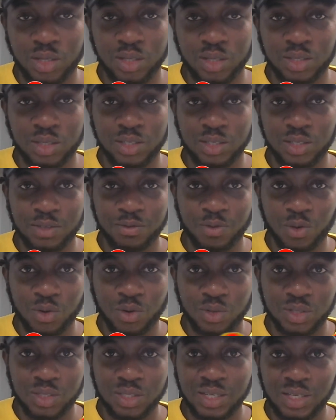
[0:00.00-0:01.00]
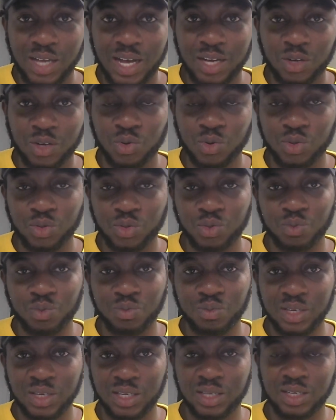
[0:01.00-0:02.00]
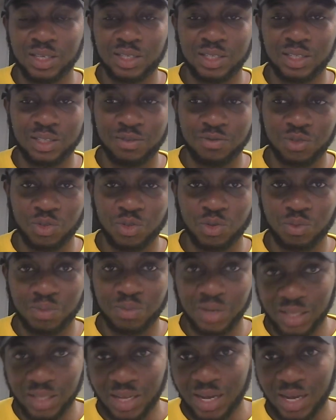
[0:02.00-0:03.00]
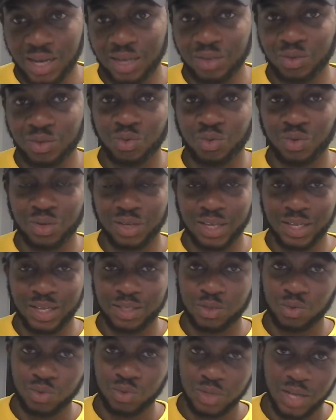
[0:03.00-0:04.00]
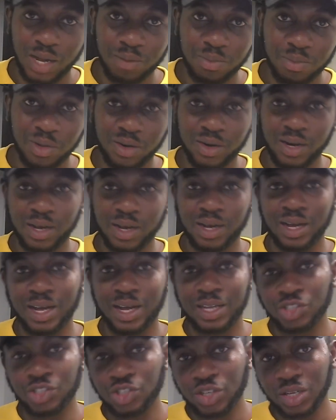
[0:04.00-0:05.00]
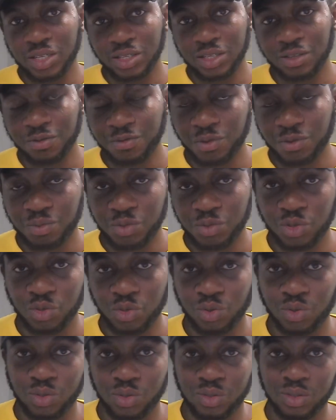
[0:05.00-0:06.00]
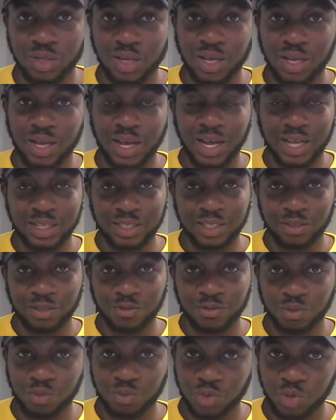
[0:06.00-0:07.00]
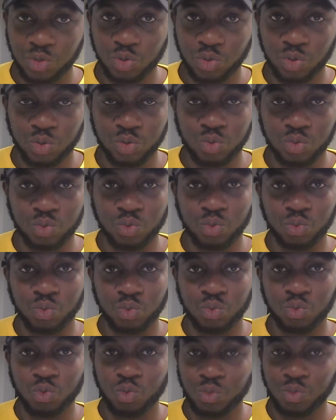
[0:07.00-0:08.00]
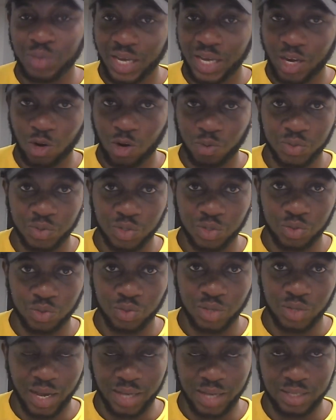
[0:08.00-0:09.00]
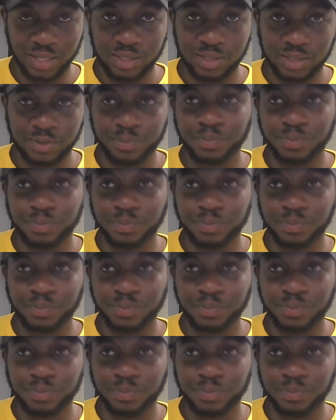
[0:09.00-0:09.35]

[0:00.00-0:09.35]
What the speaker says: These funds are going to make this video better, get good camera and share this information, and this information will be helping you guys.